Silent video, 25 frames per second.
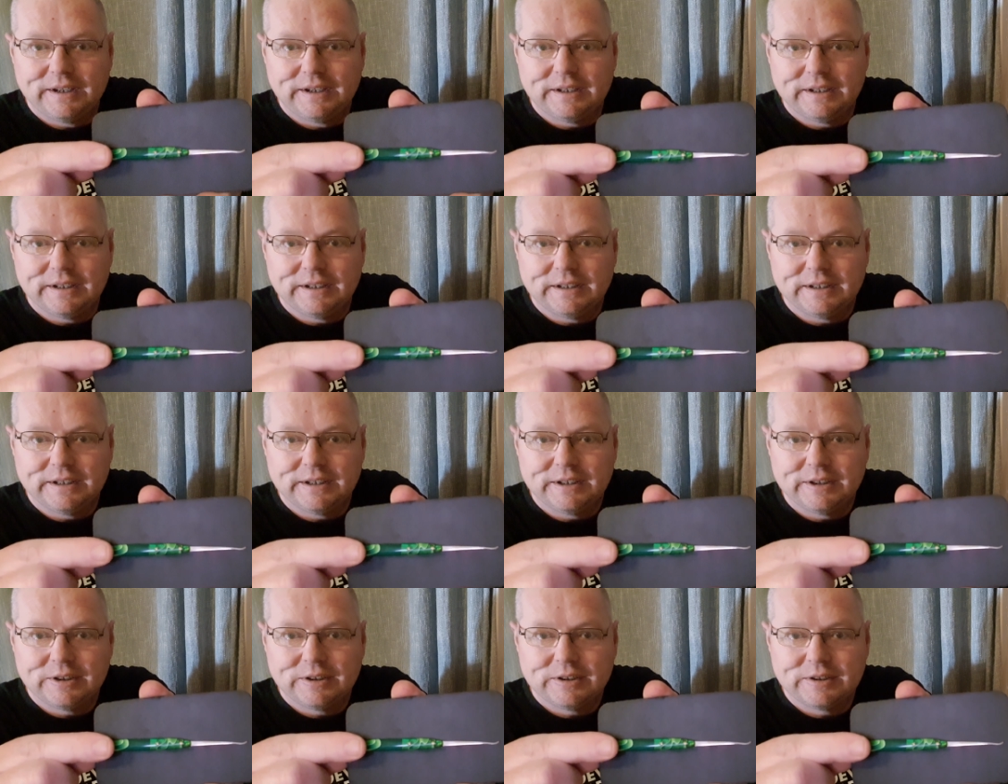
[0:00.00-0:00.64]

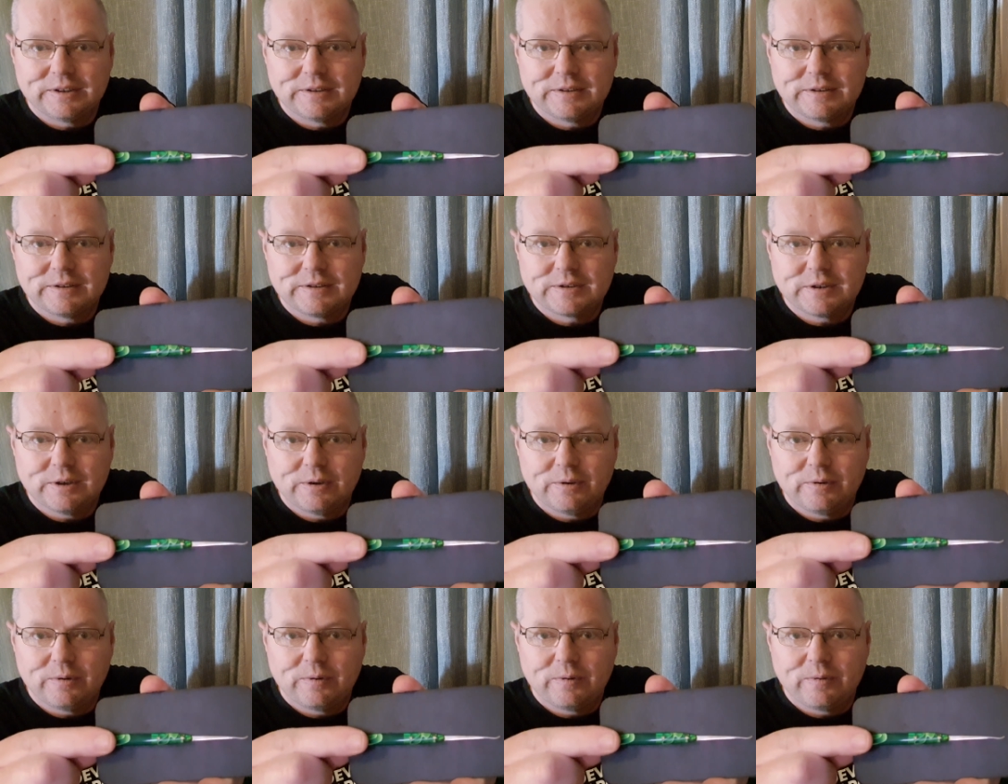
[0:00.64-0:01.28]
Uh,
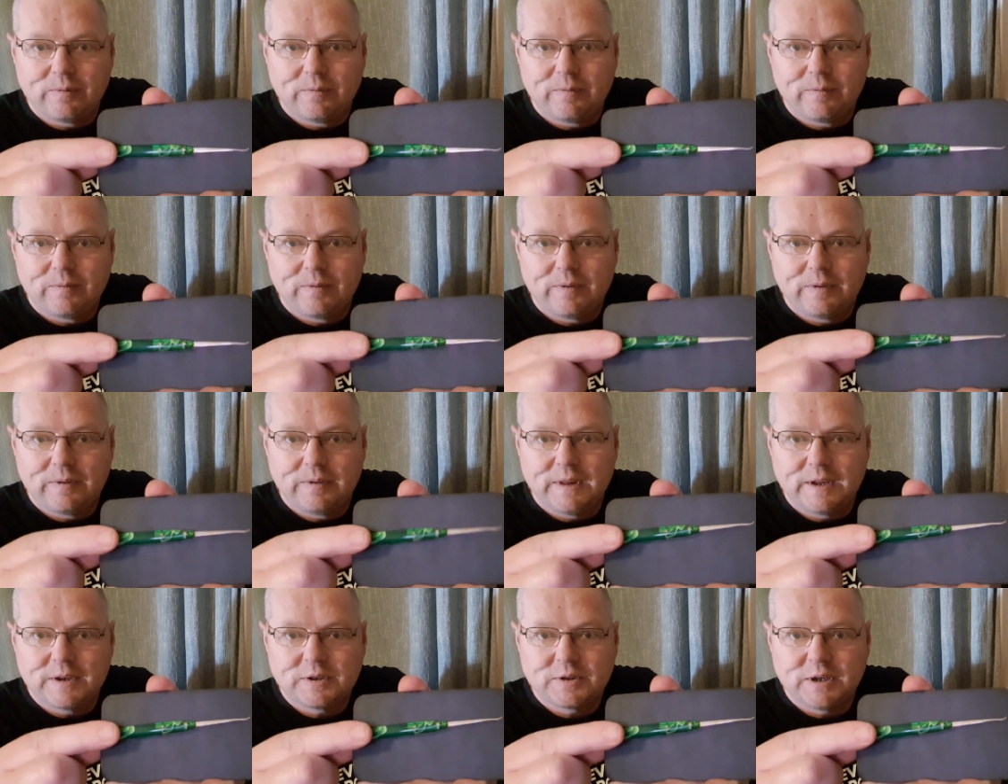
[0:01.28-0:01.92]
so
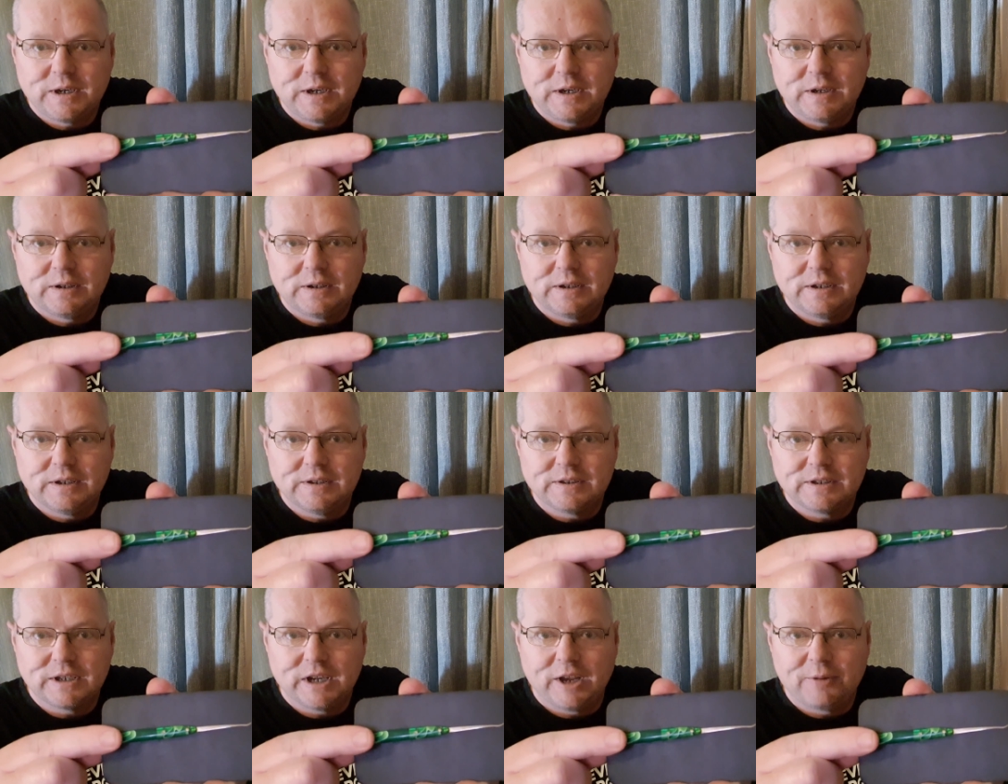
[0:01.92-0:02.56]
this here
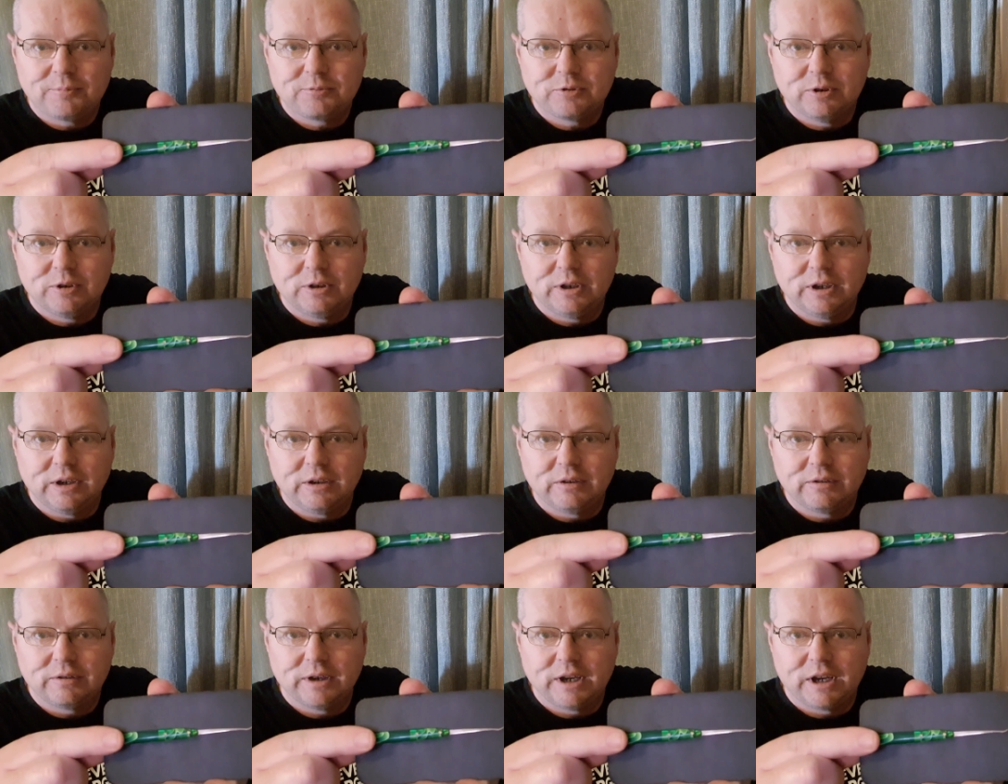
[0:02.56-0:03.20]
is absolutely
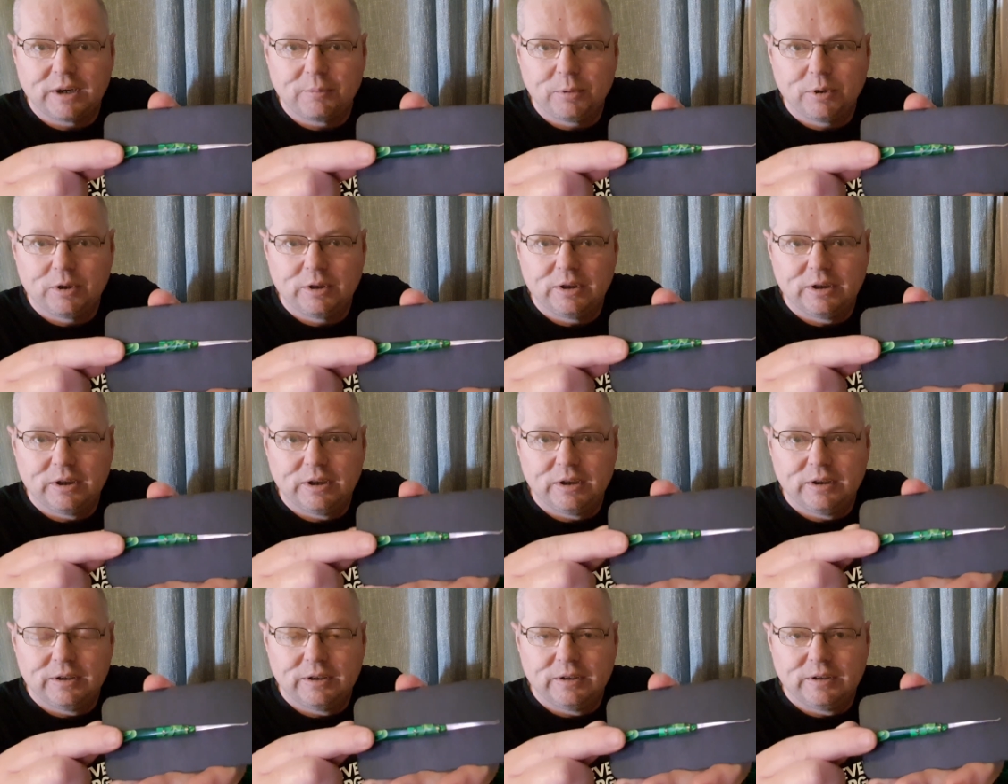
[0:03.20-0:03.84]
incredible.
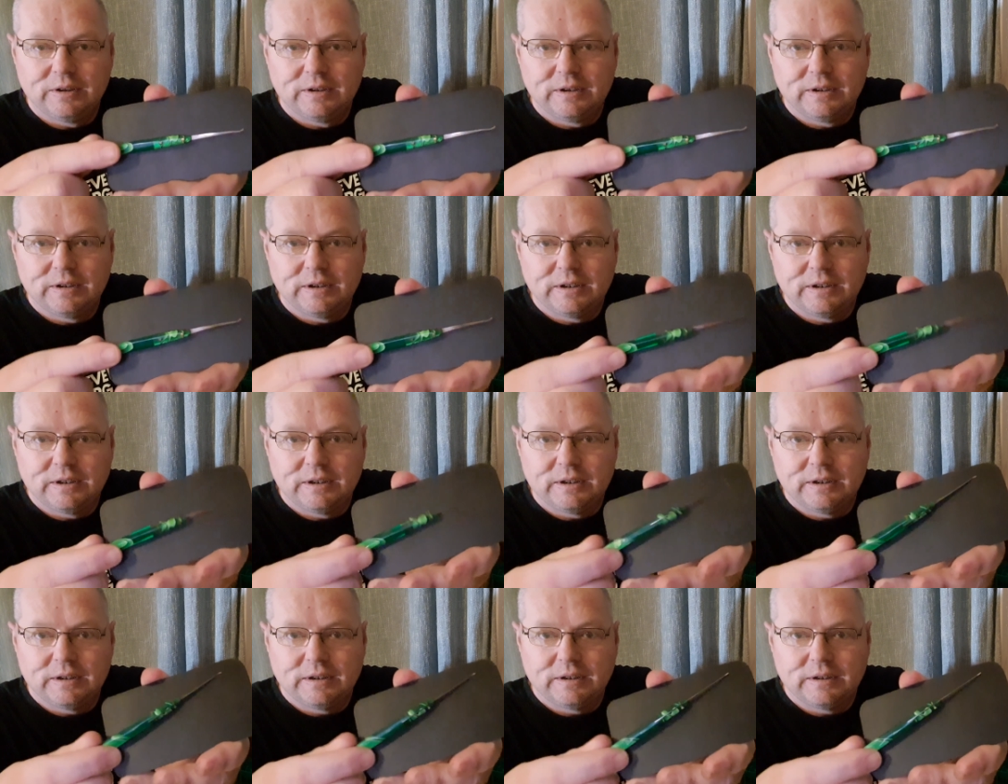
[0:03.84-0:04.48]

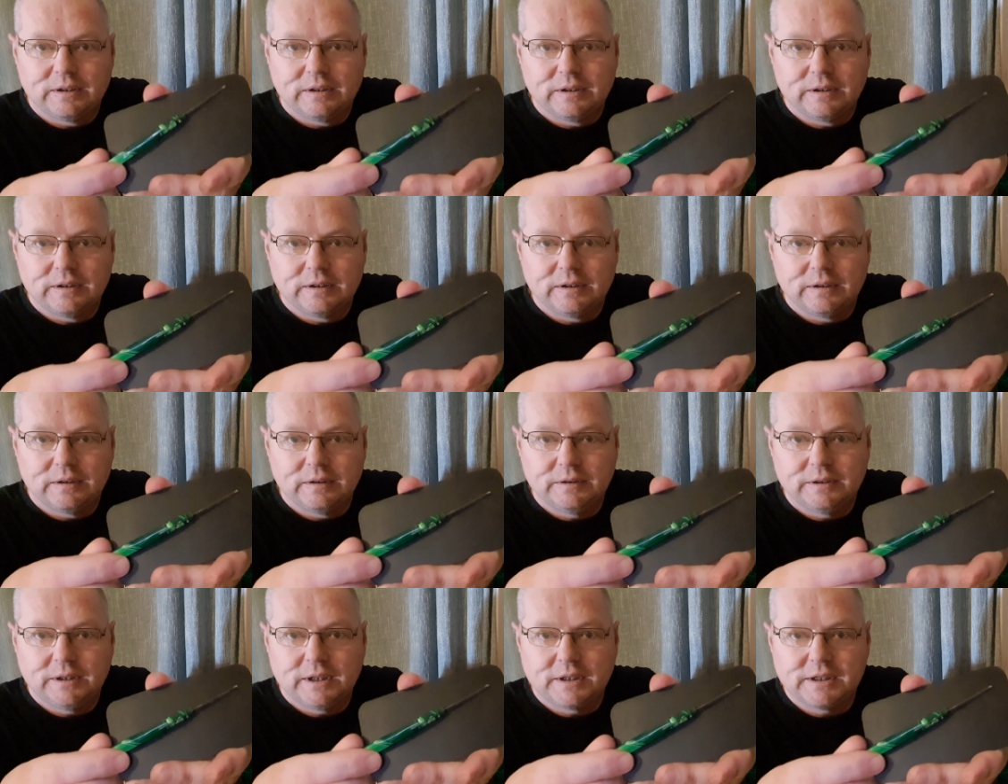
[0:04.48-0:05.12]

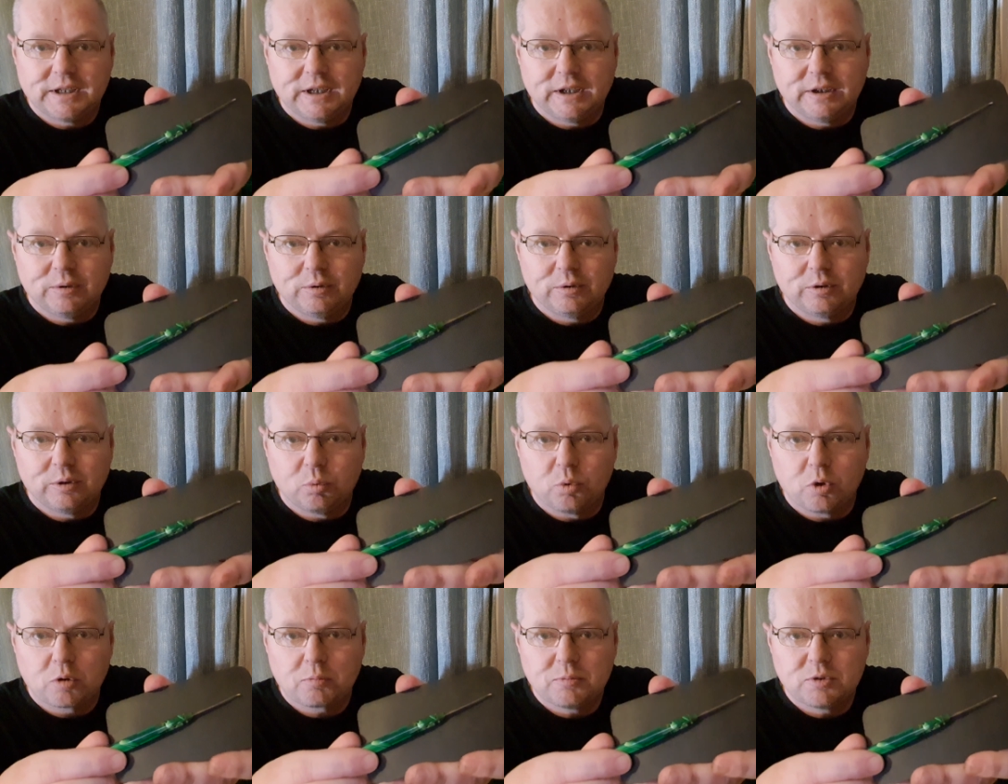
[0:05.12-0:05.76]
Look at that there,
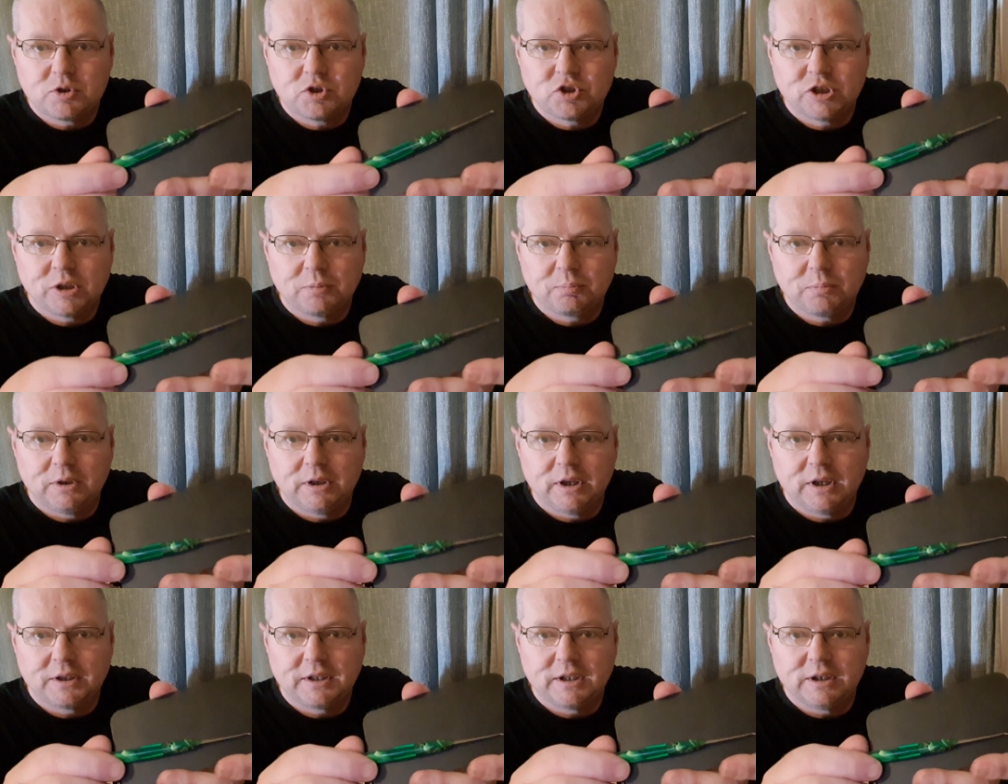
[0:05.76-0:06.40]
the workmanship
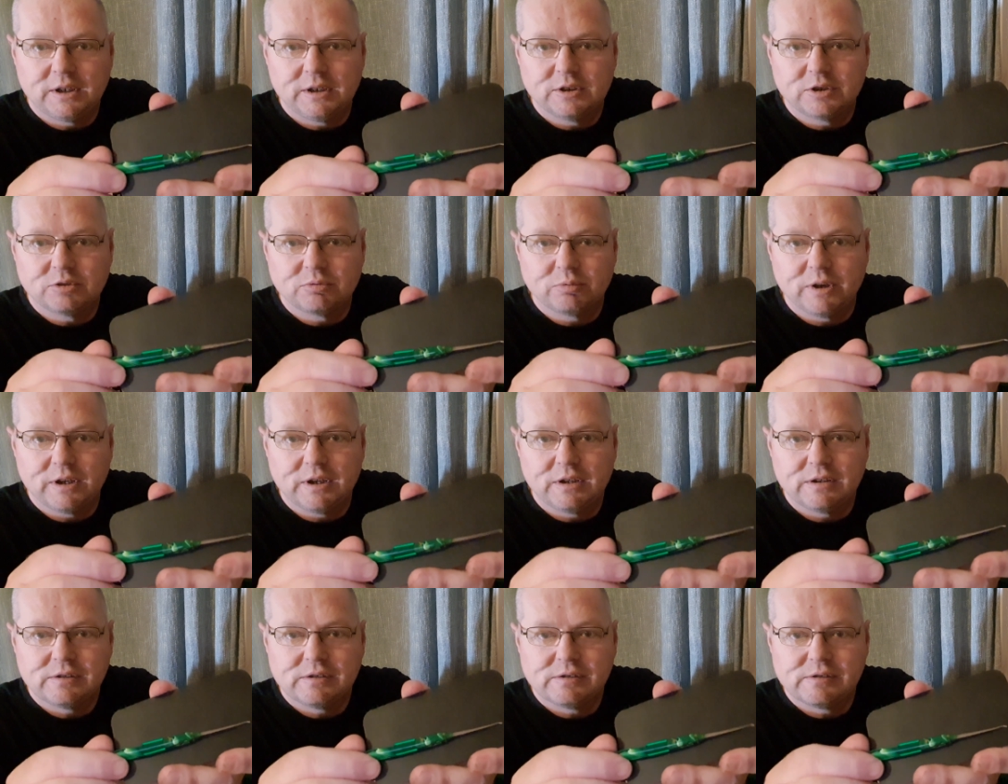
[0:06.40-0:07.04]
in that there as
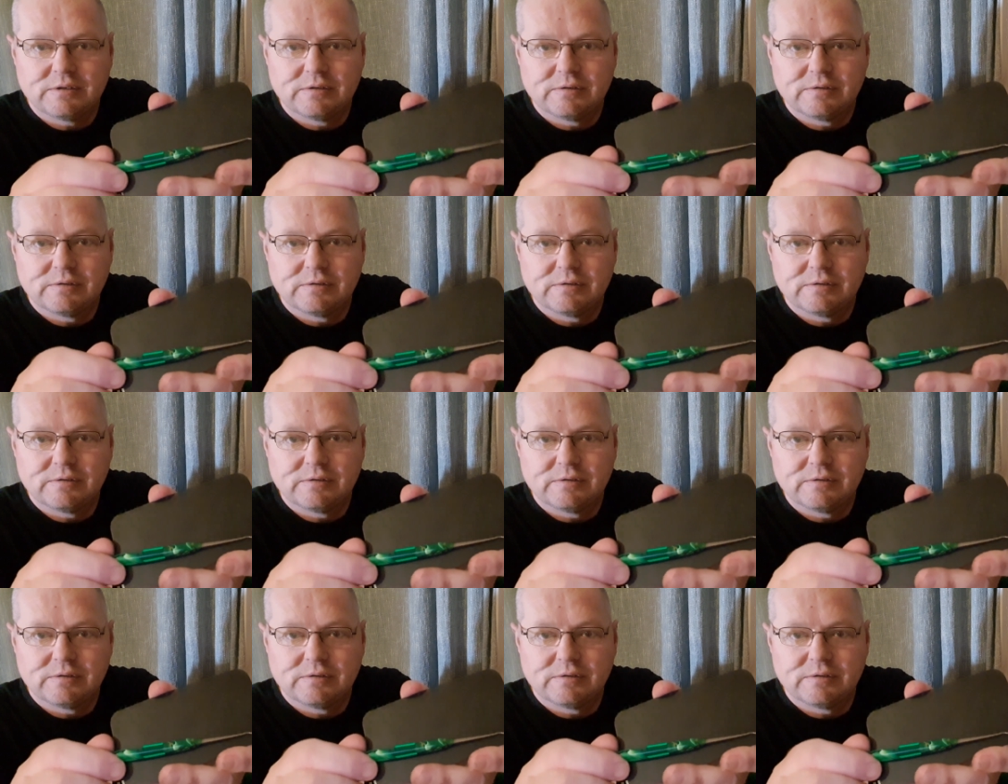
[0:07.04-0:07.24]
well.